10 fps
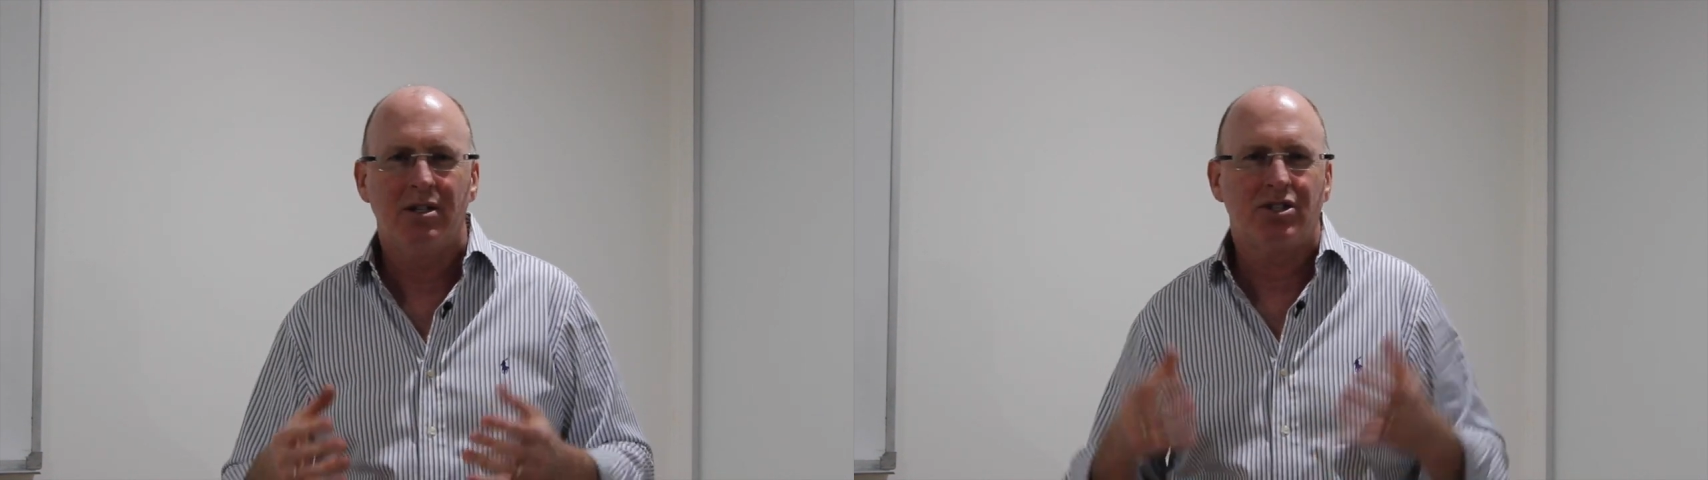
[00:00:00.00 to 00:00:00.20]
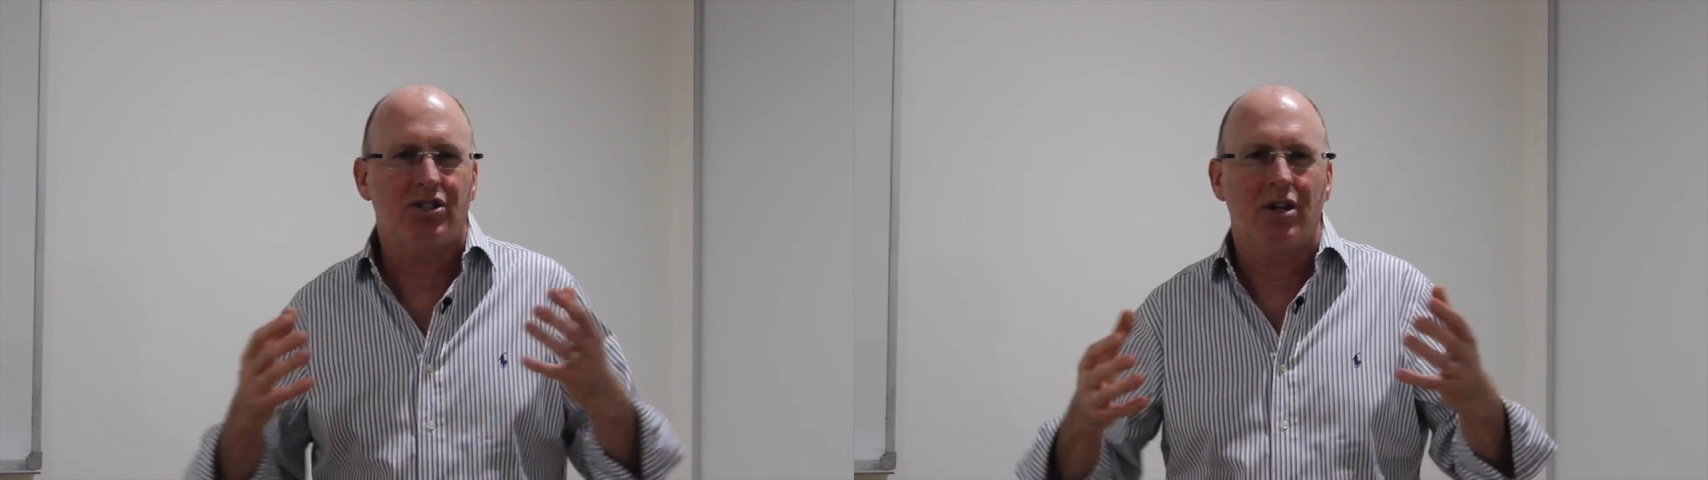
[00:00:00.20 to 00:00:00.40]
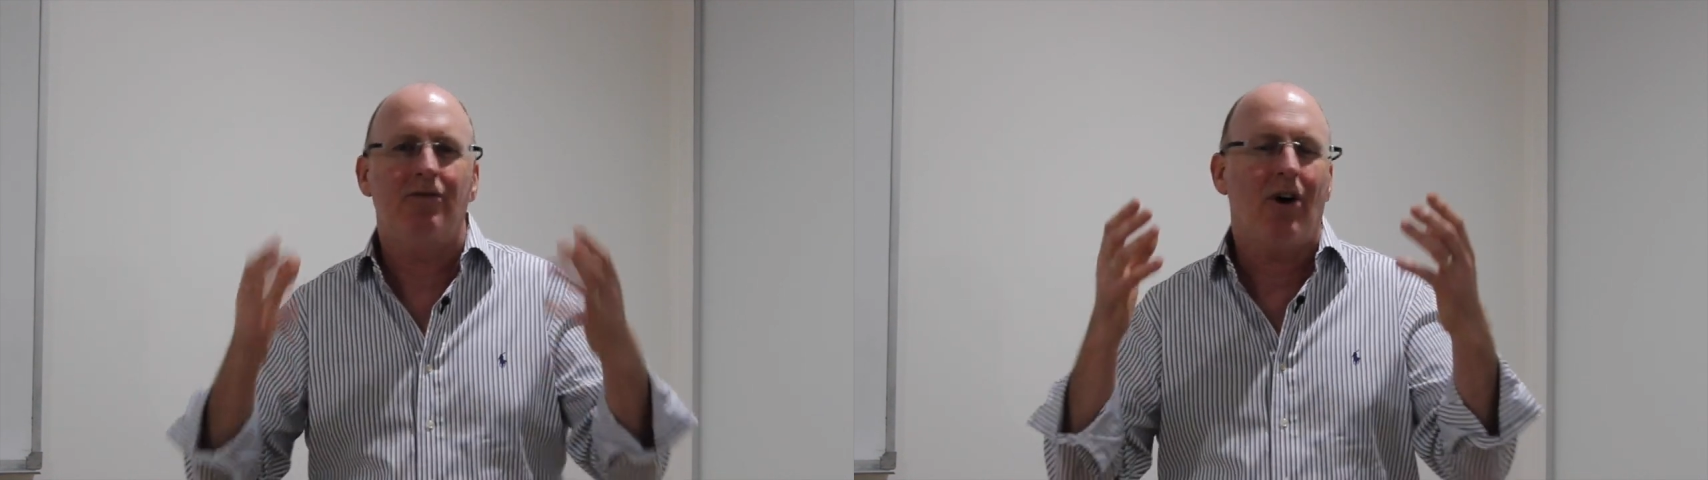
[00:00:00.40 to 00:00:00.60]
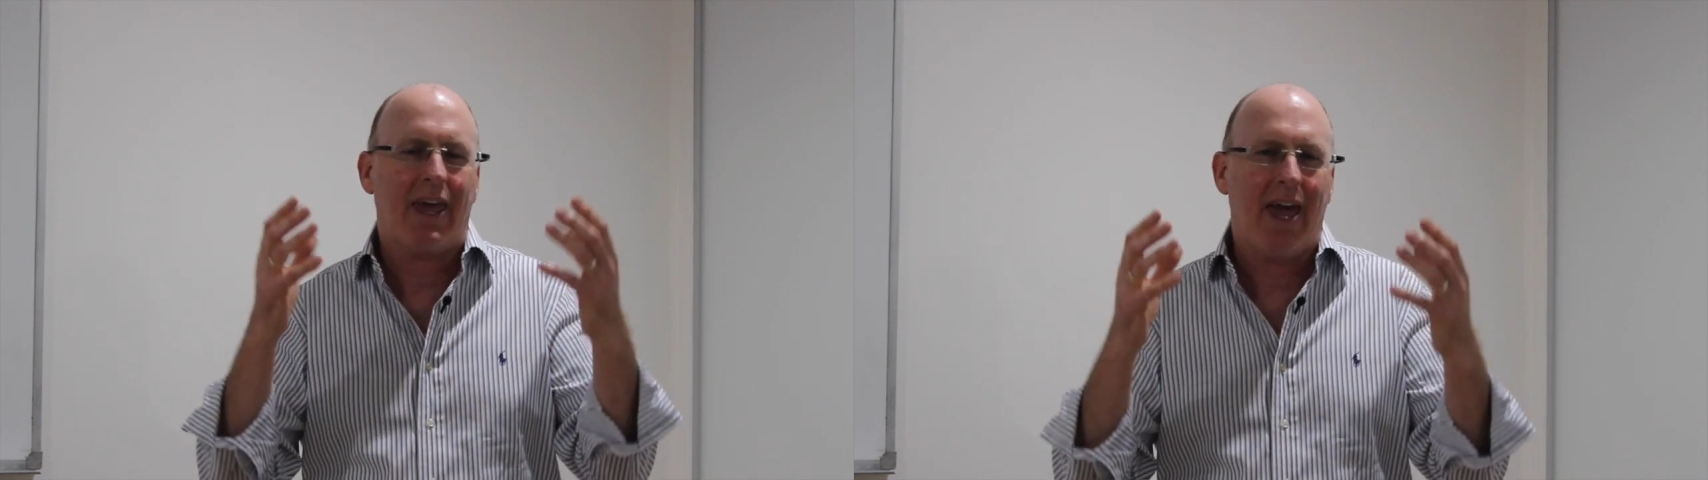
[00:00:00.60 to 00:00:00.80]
Steve, I